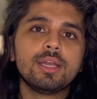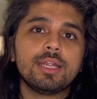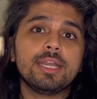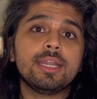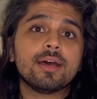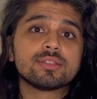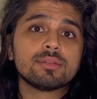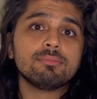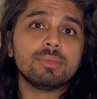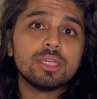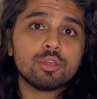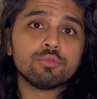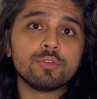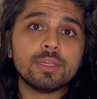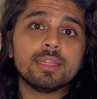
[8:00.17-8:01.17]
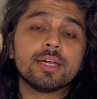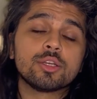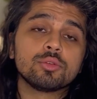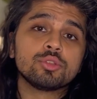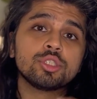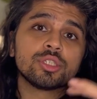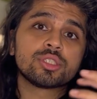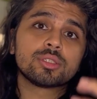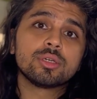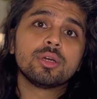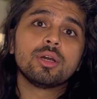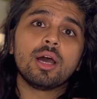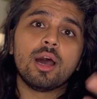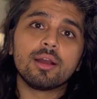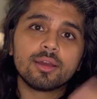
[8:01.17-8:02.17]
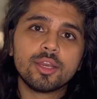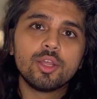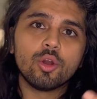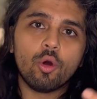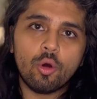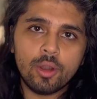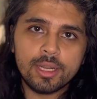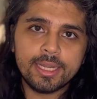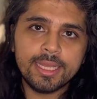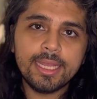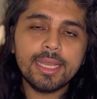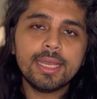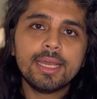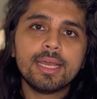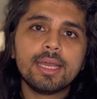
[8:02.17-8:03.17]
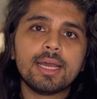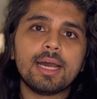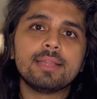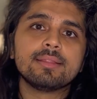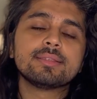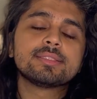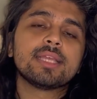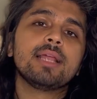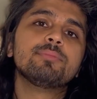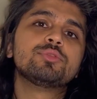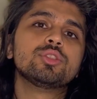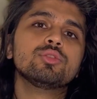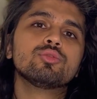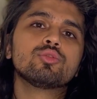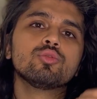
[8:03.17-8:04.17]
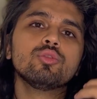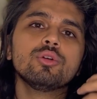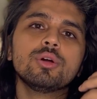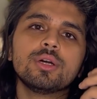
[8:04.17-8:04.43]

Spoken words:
It doesn't make you feel that you're just hungry all day, and this helps you to